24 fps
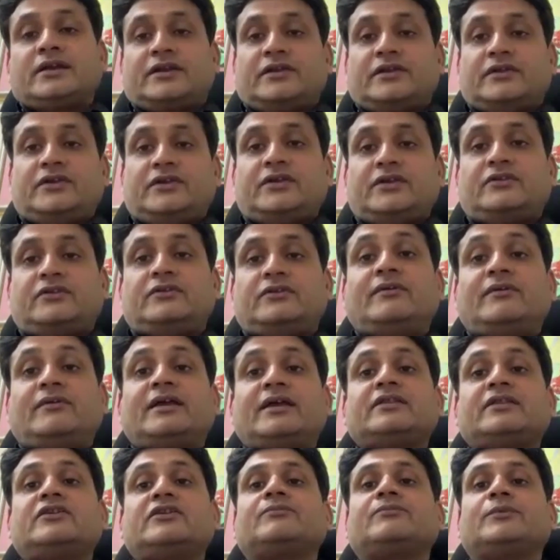kidney disease,
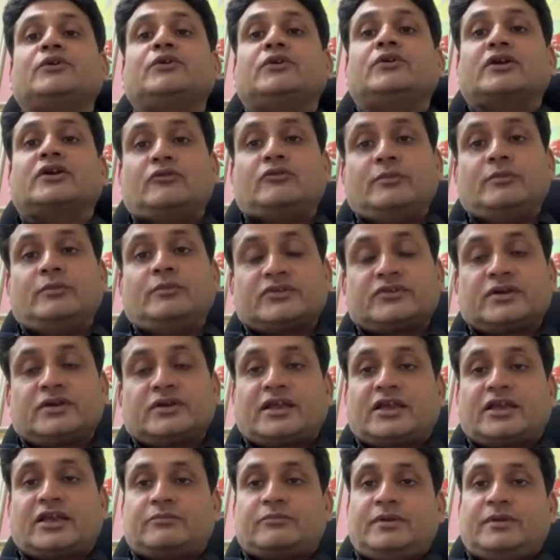when this fluid
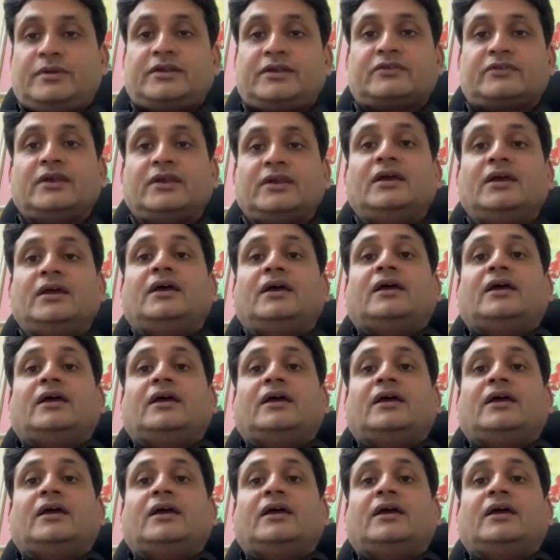accumulation takes place,